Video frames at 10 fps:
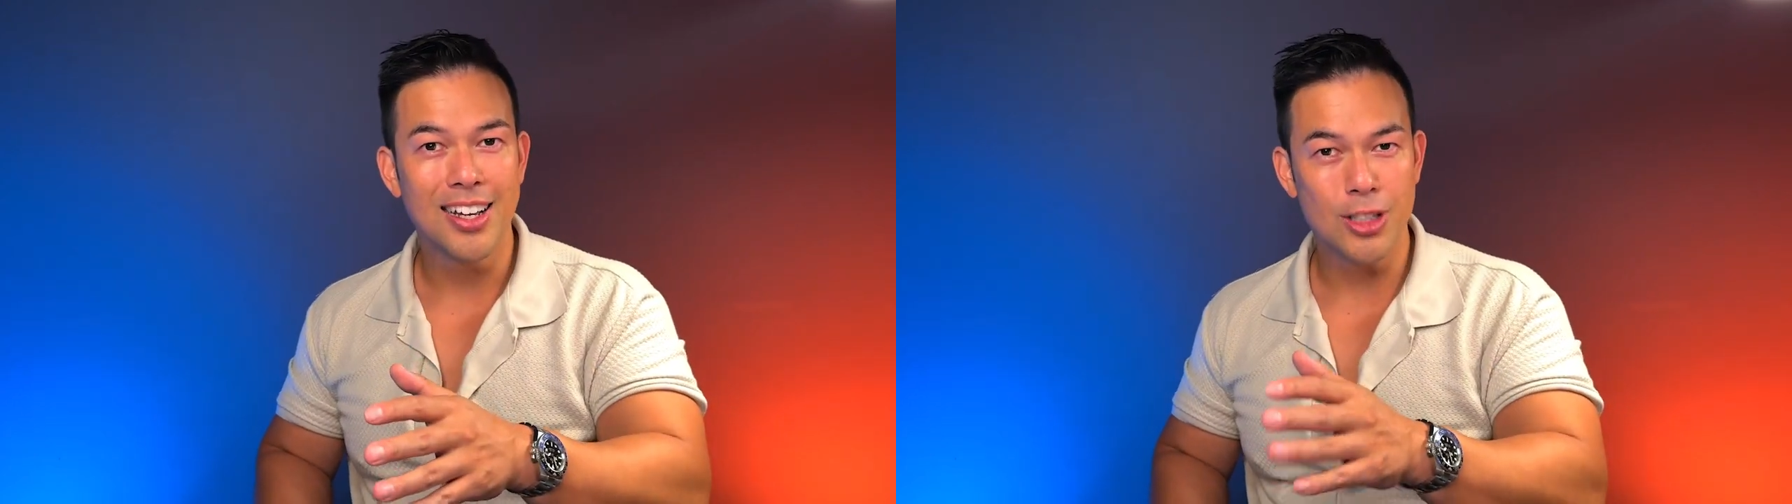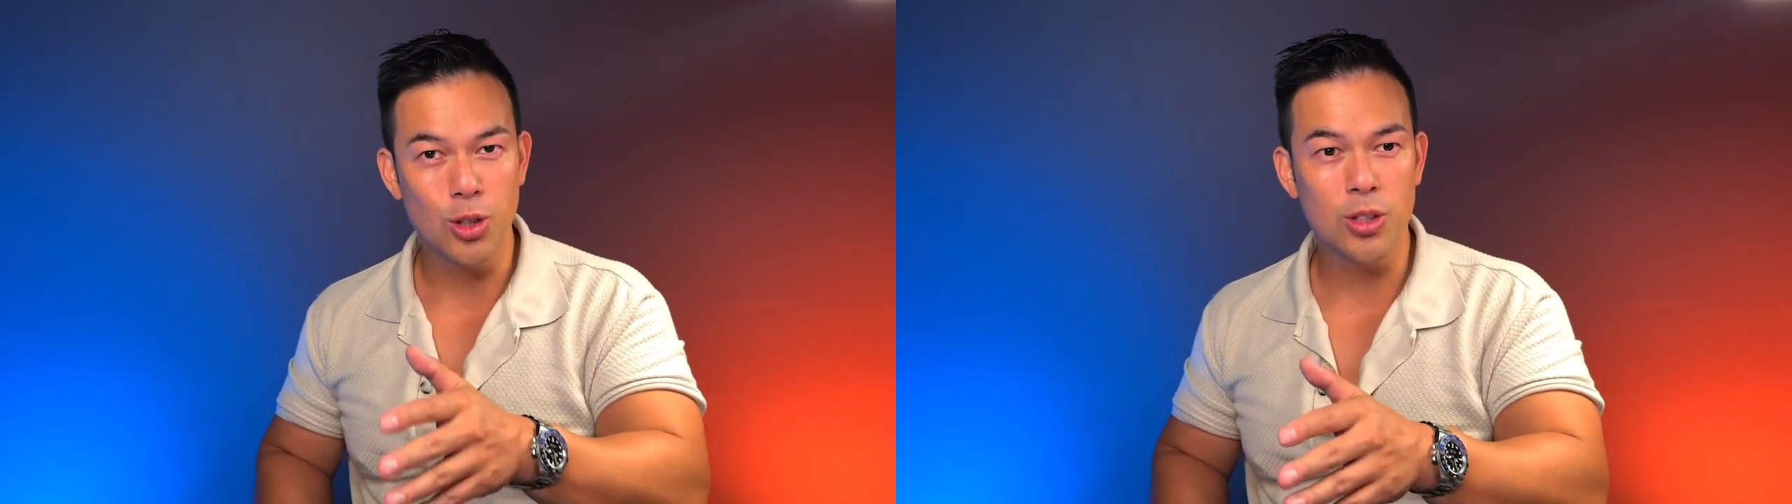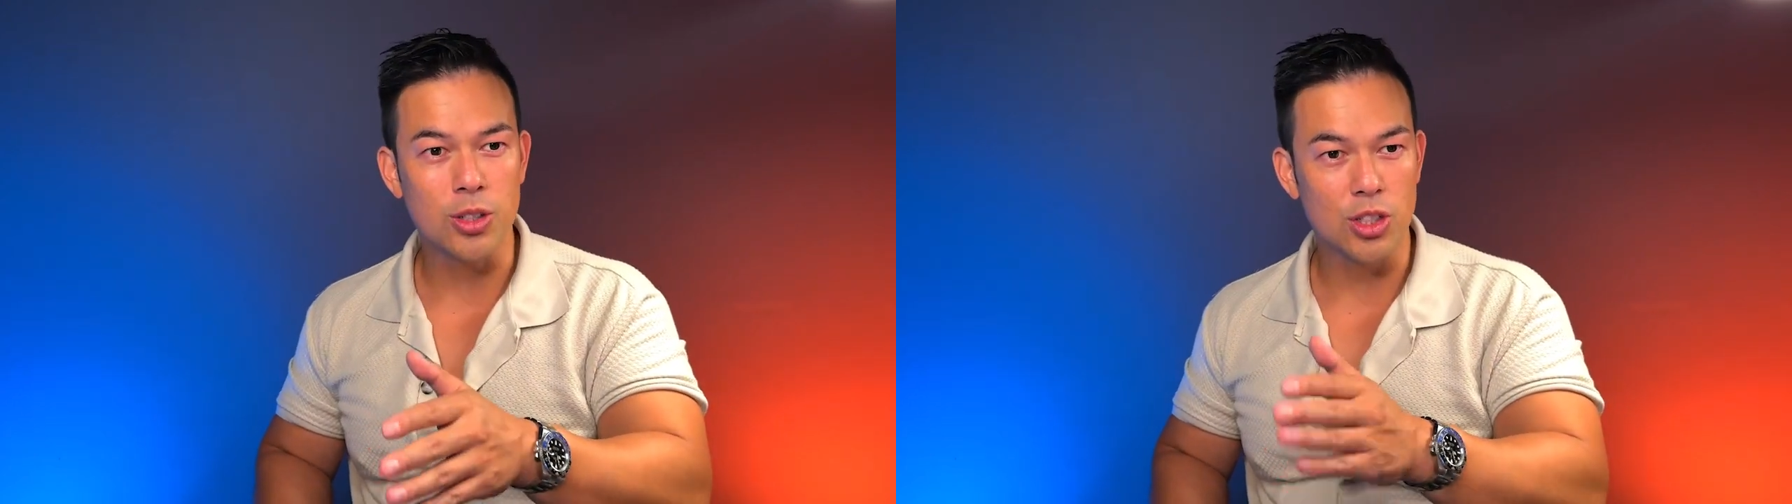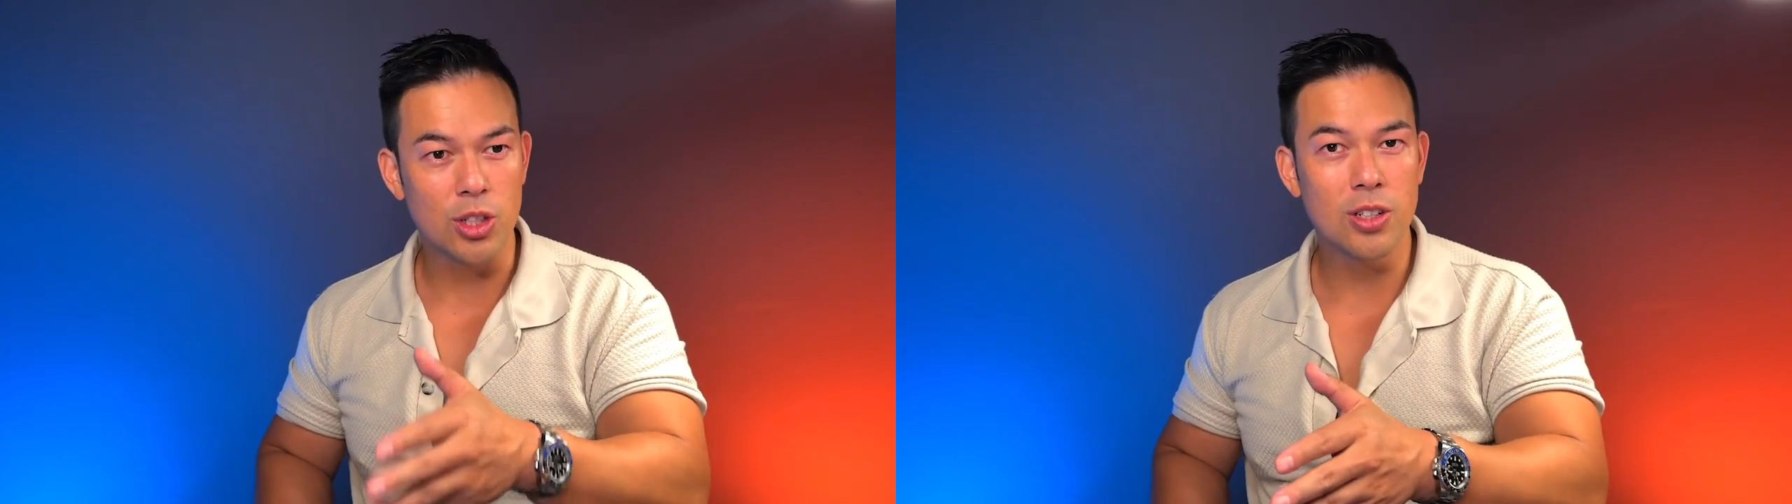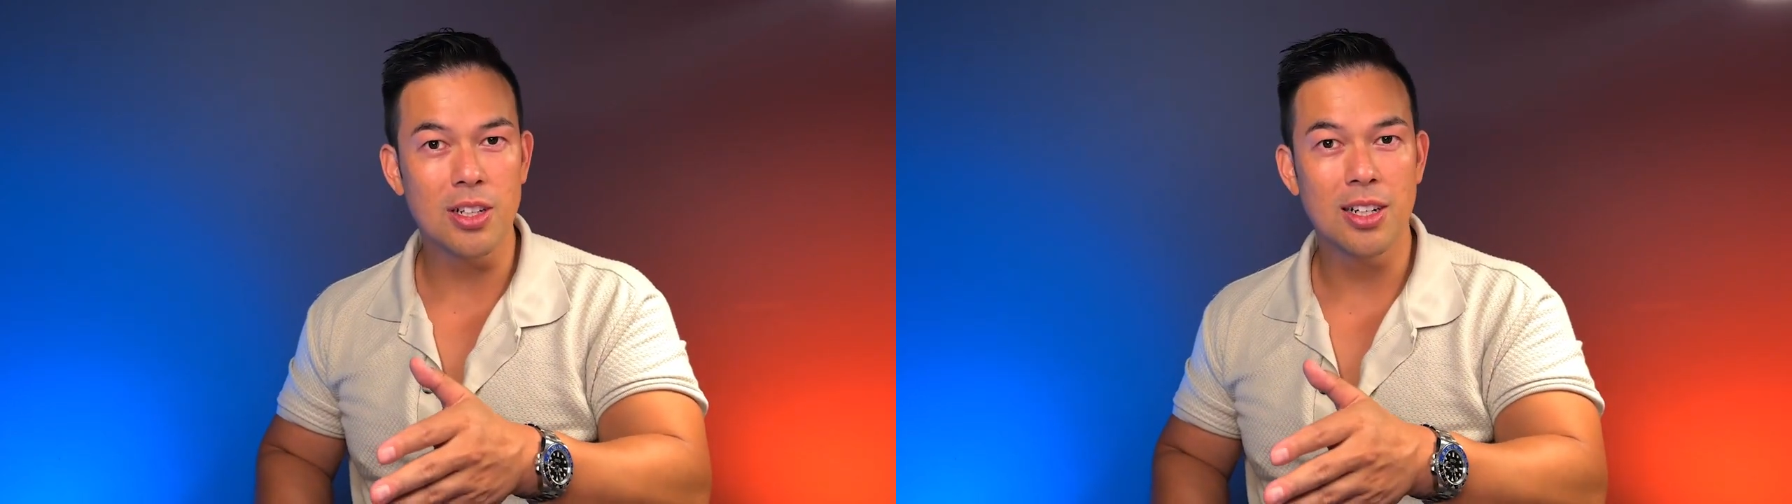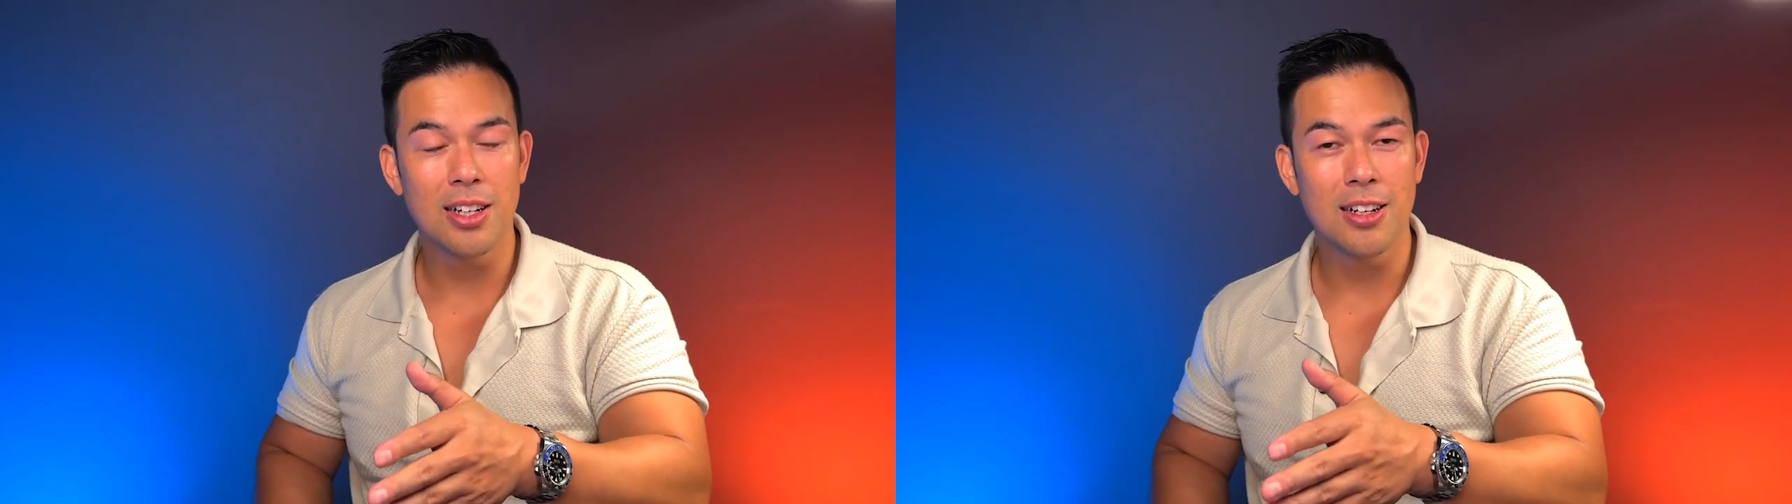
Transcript: It's all good. You good?